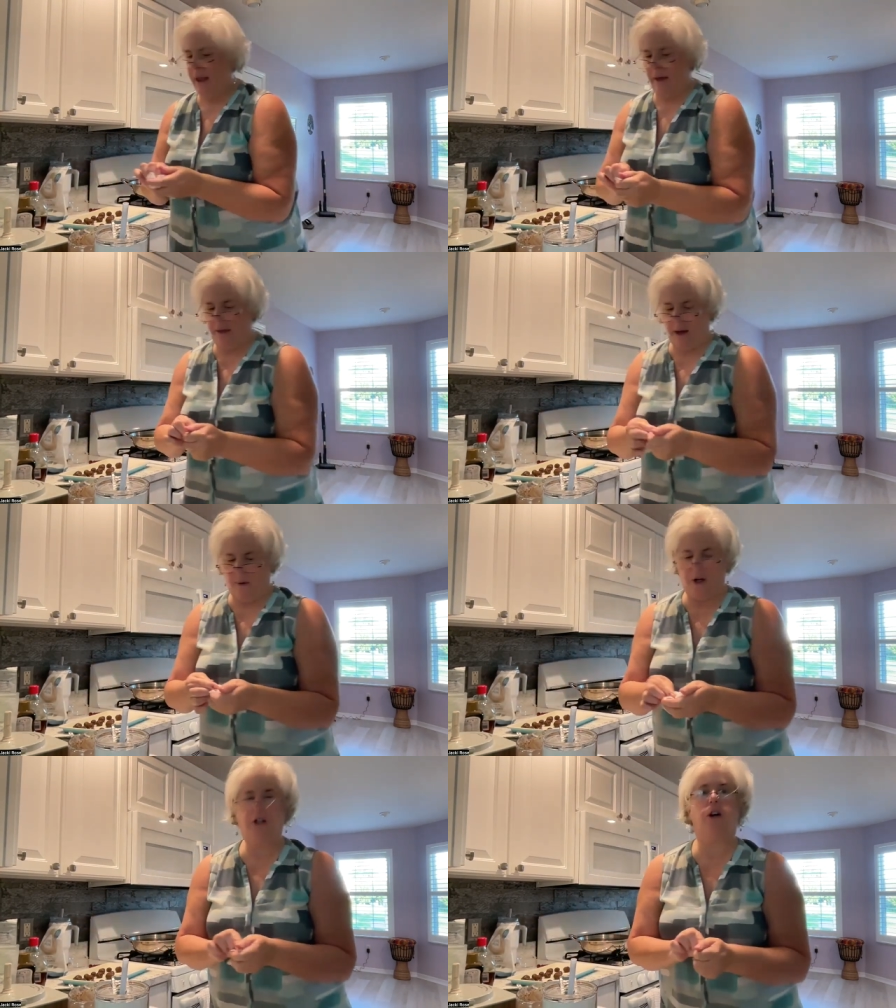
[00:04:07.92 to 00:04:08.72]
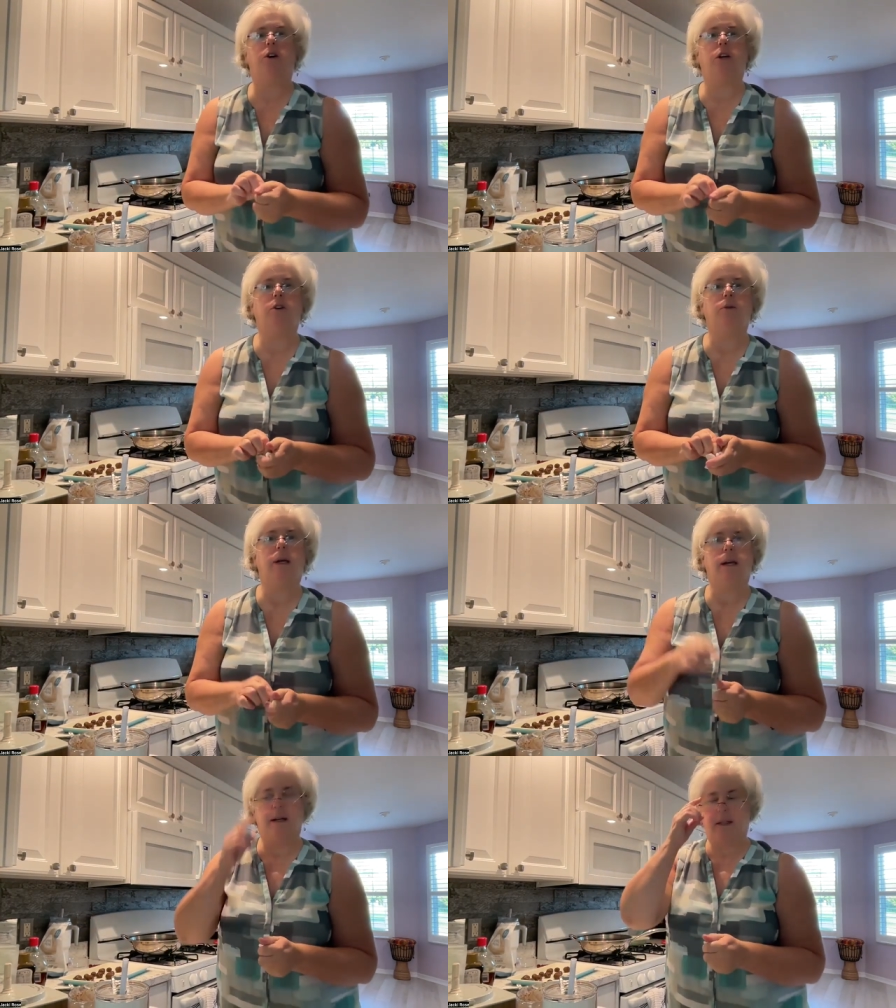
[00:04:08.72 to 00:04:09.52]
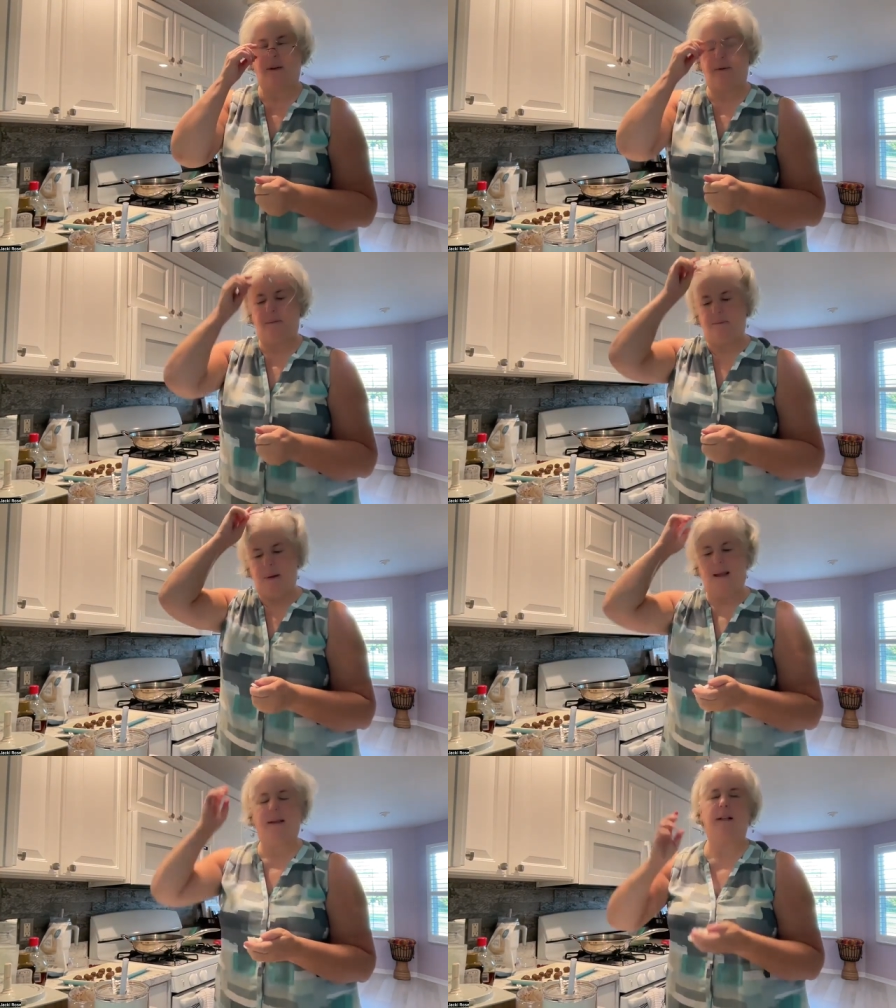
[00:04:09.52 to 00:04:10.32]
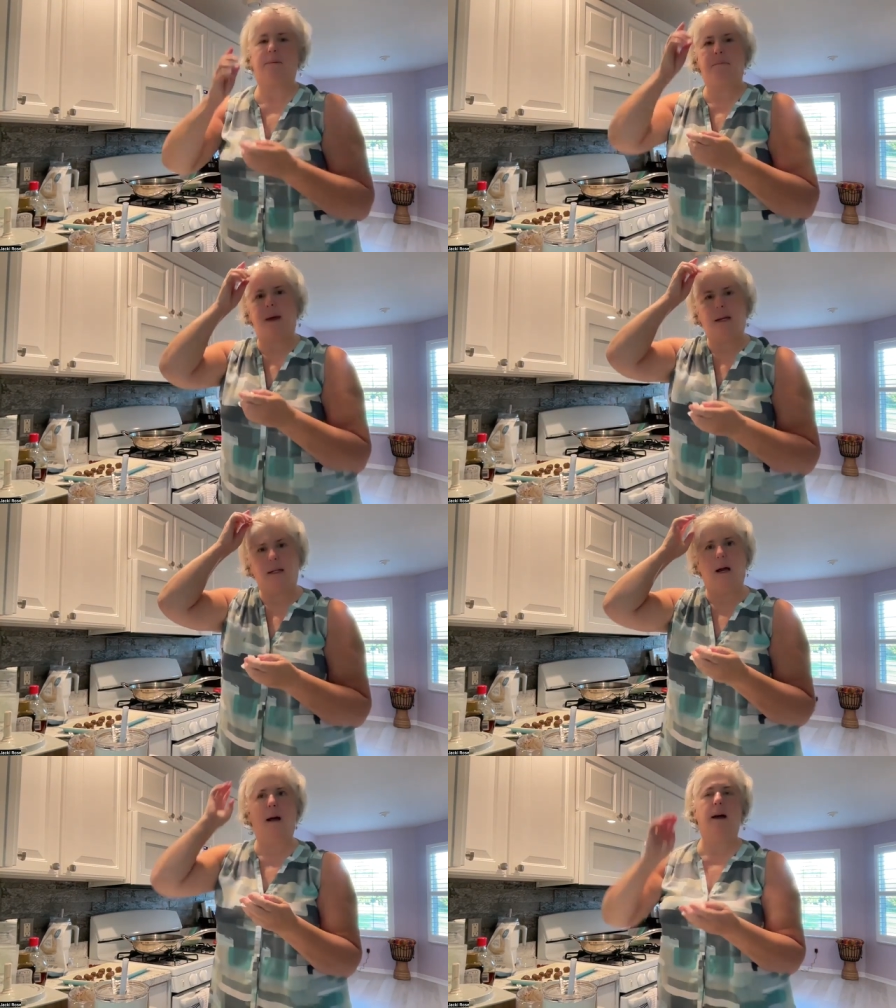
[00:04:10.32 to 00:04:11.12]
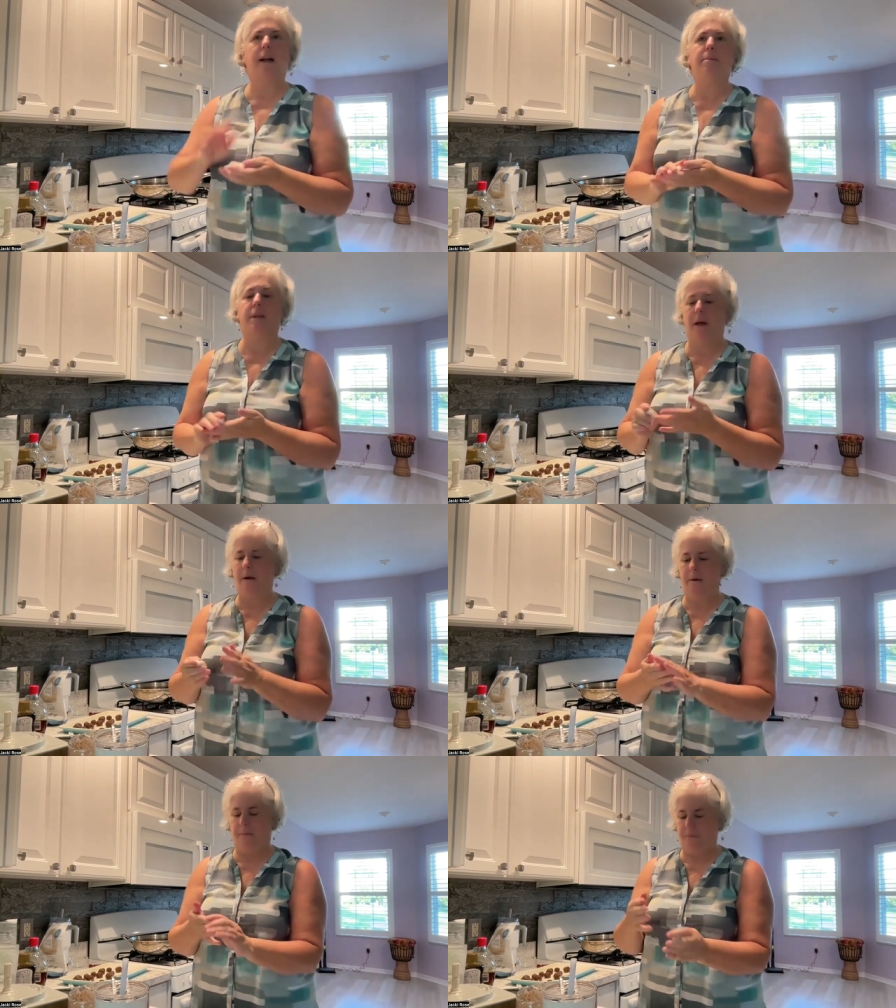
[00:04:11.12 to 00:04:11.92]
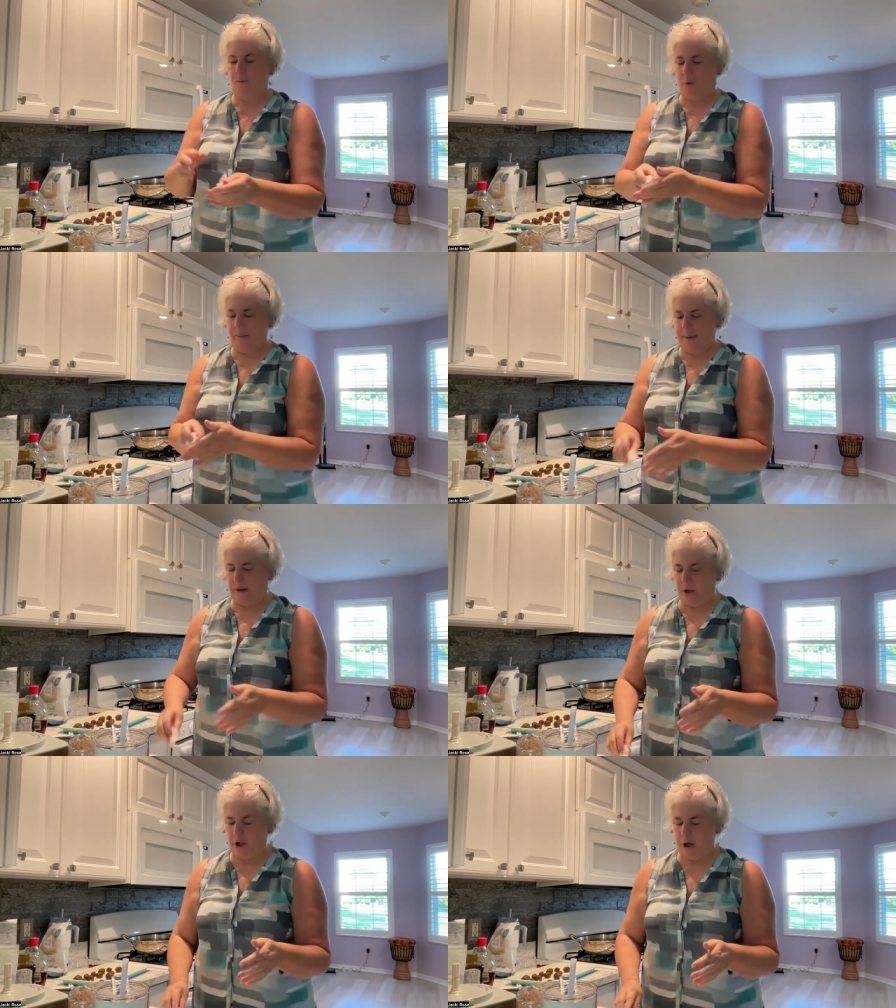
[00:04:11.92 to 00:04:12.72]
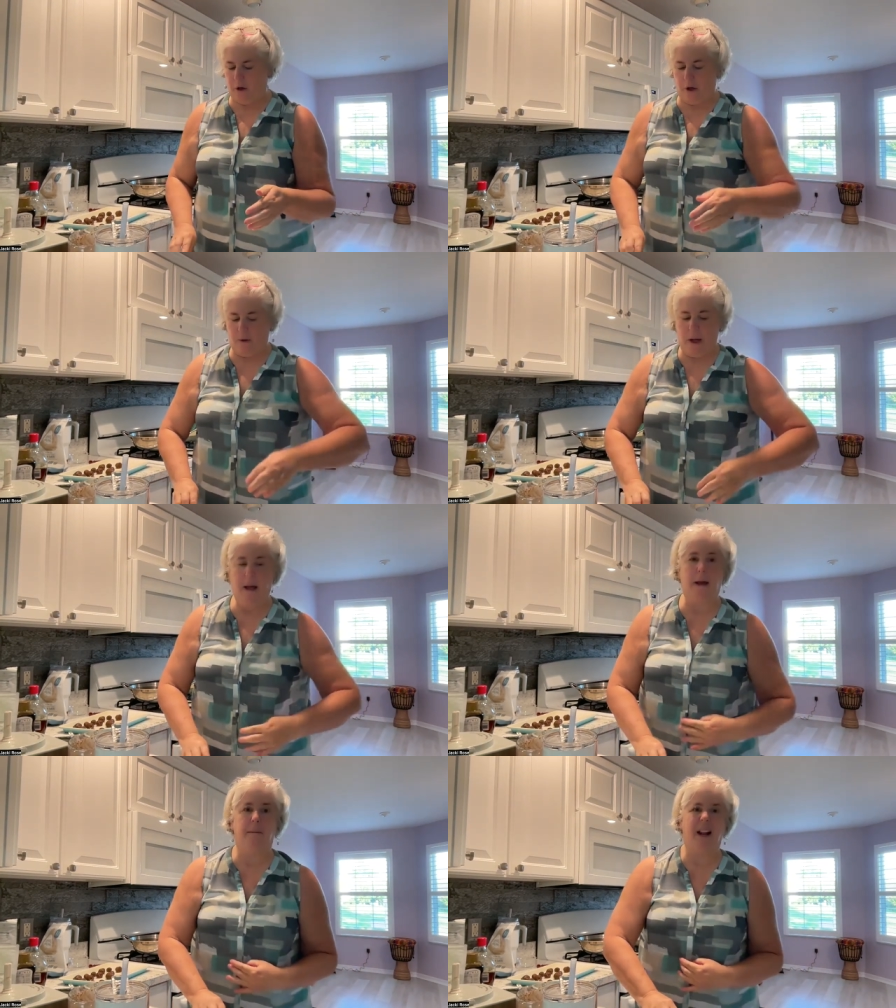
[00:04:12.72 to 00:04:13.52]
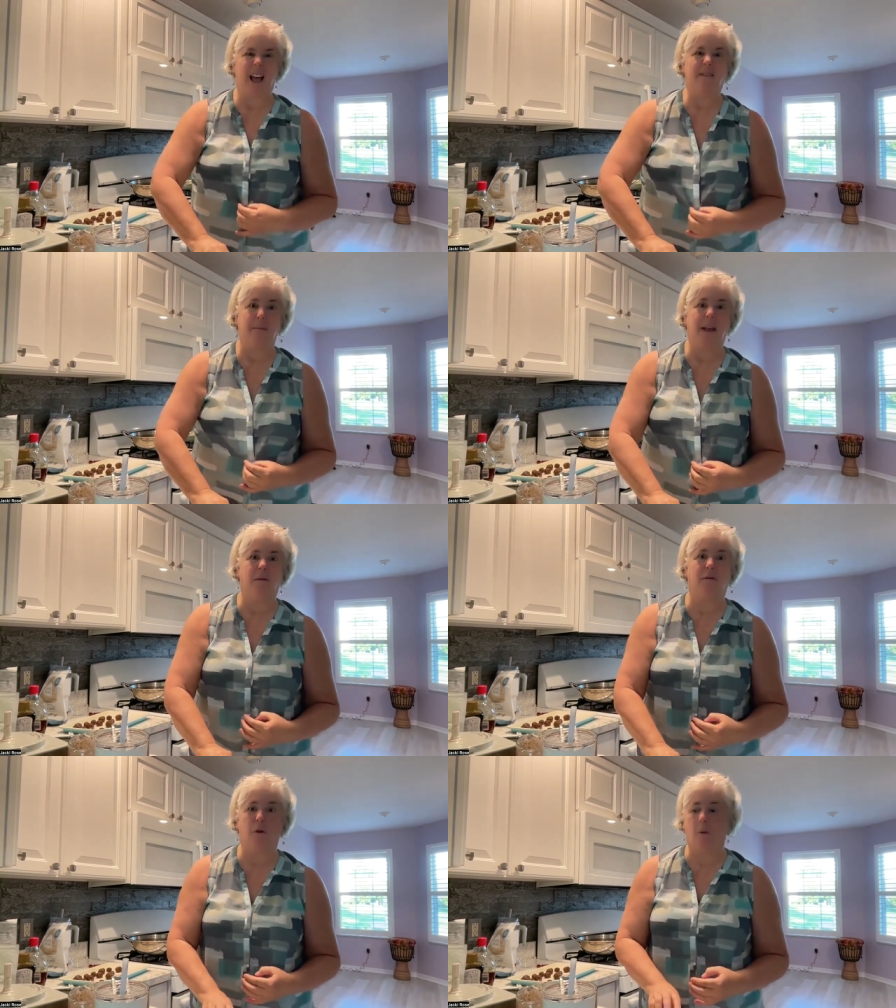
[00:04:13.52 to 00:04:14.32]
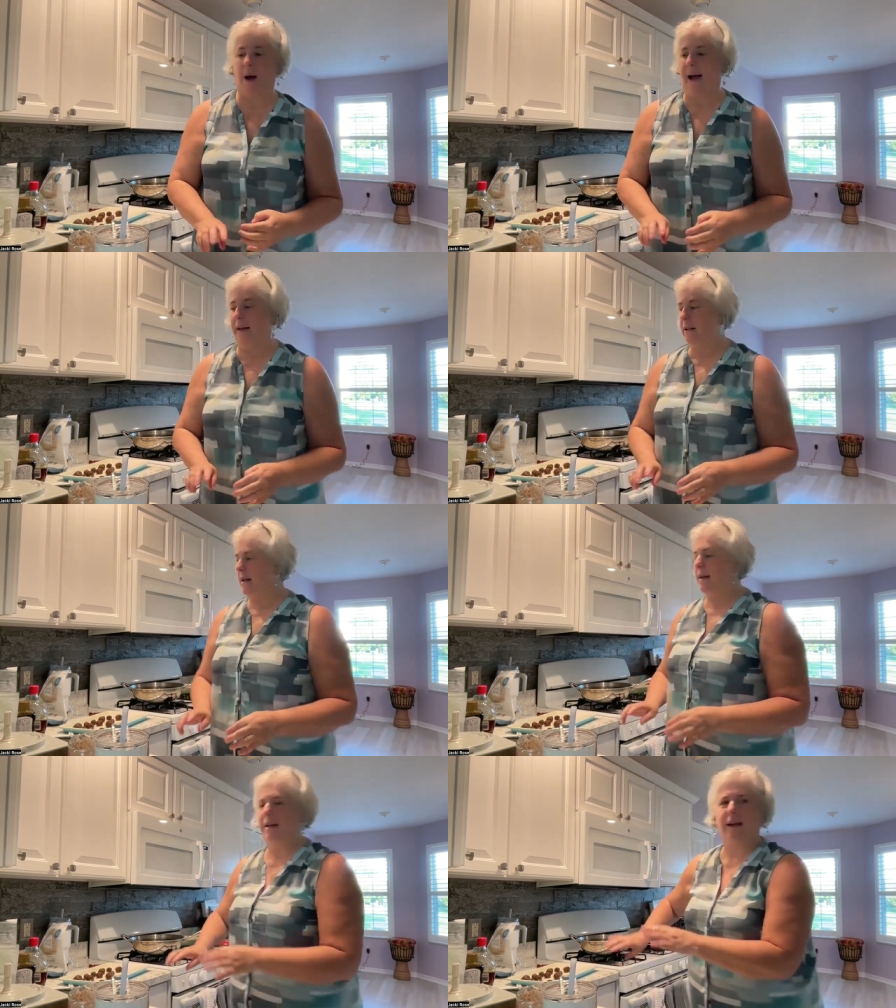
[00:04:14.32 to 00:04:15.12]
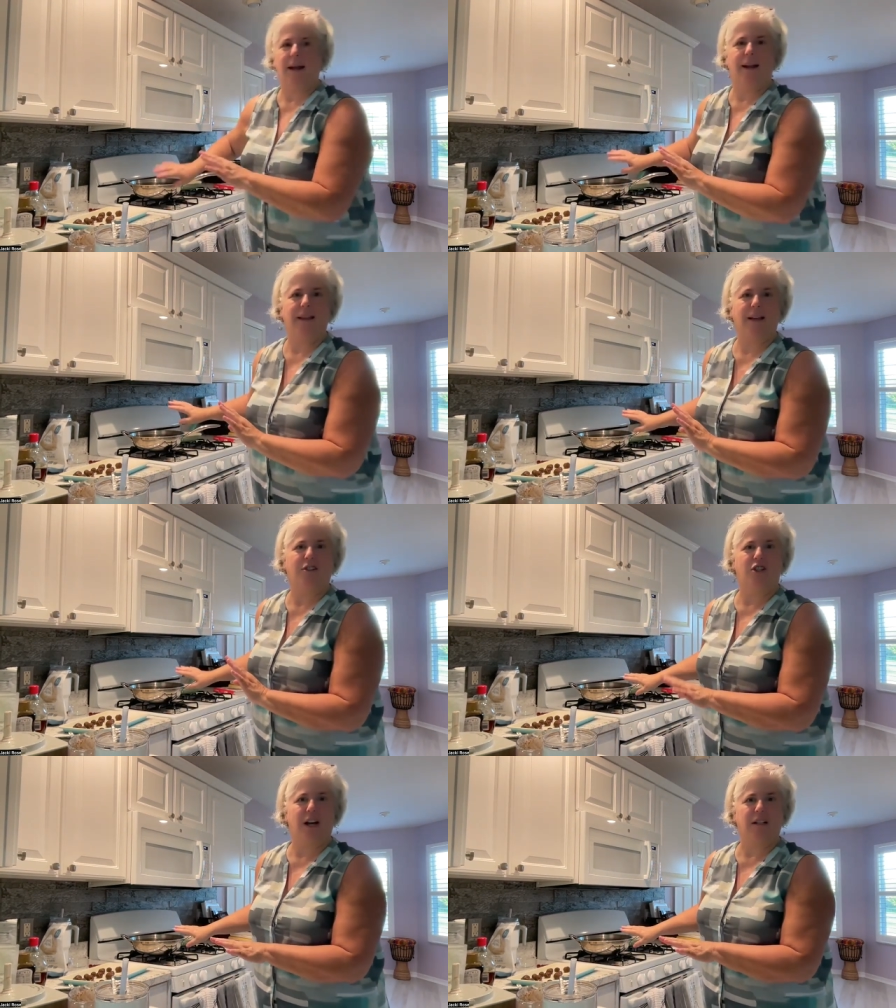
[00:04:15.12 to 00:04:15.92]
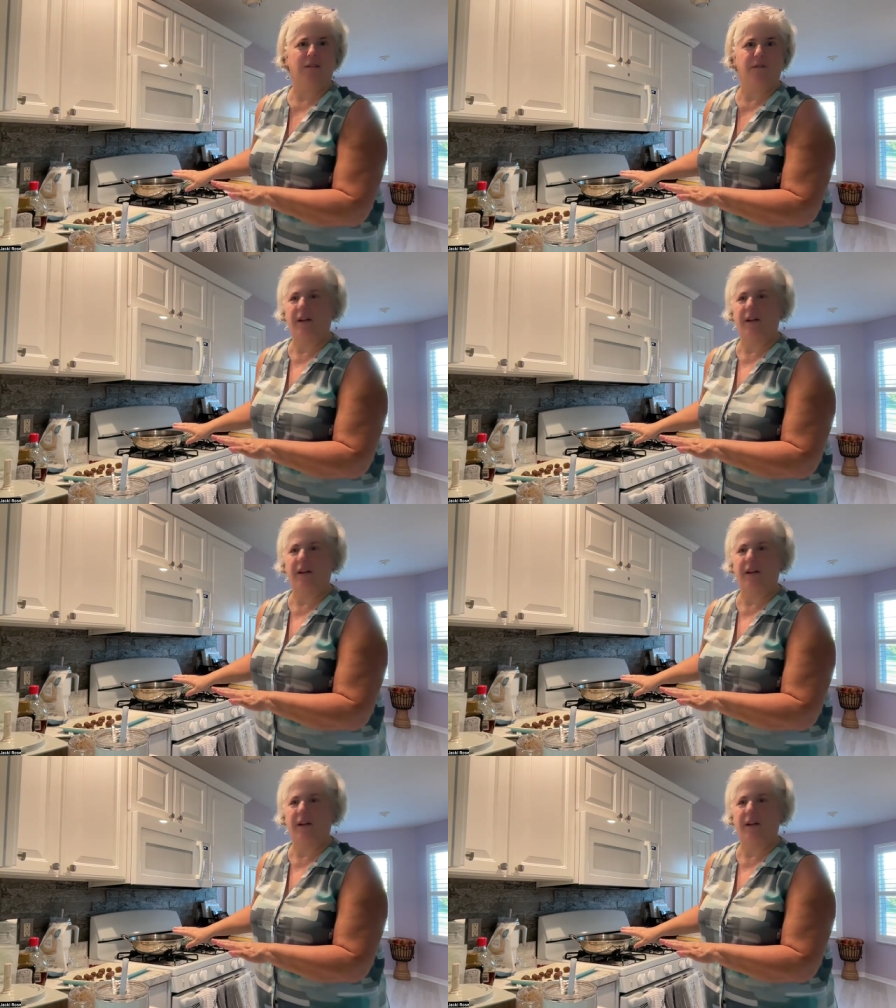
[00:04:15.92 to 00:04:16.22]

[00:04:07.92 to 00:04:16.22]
The other thing I'm going to show you is I've made these many times, what I'm about to show you, but I haven't made them for a while, and they just